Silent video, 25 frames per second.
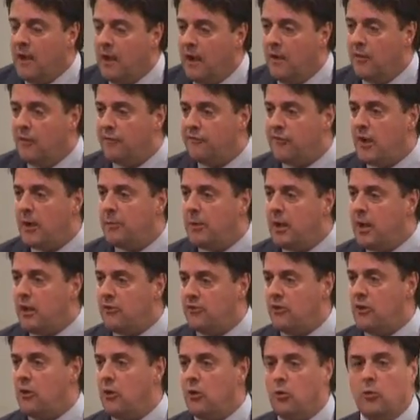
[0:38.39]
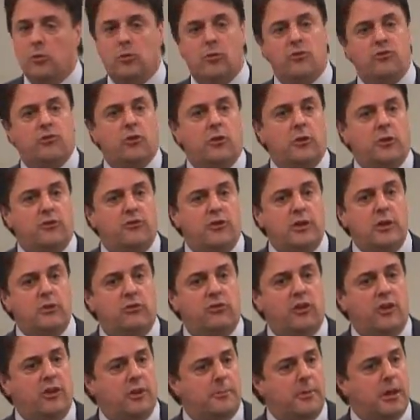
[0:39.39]
And the family as a whole has got a
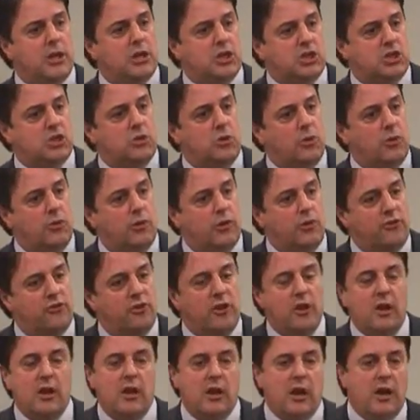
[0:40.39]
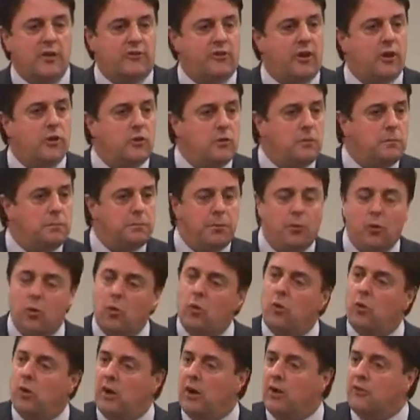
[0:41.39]
duty to make sure that its own
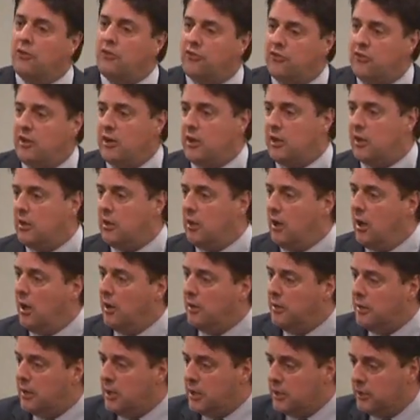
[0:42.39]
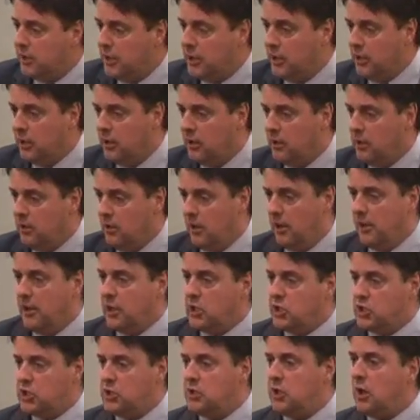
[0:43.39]
poor and sick and needy and
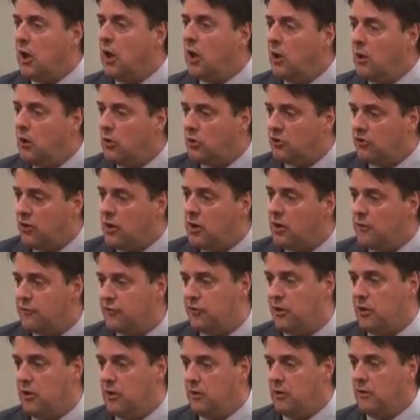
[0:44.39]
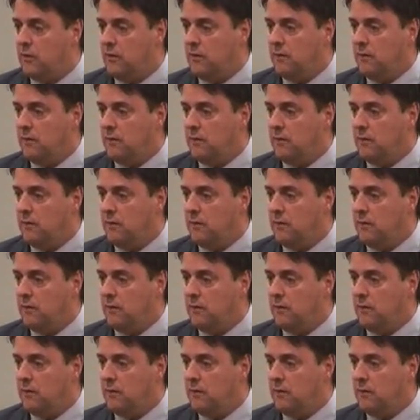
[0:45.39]
injured are looked after.